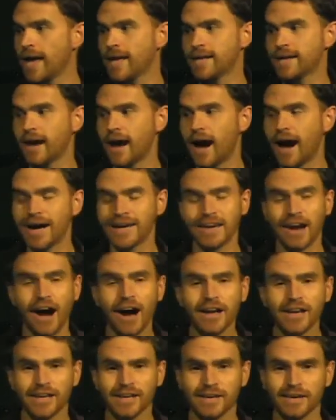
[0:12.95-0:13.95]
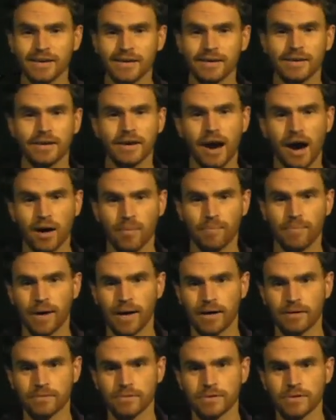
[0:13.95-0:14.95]
and ionic
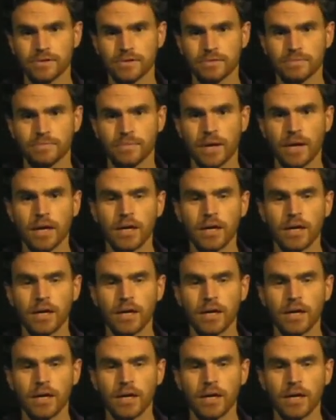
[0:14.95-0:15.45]
compounds,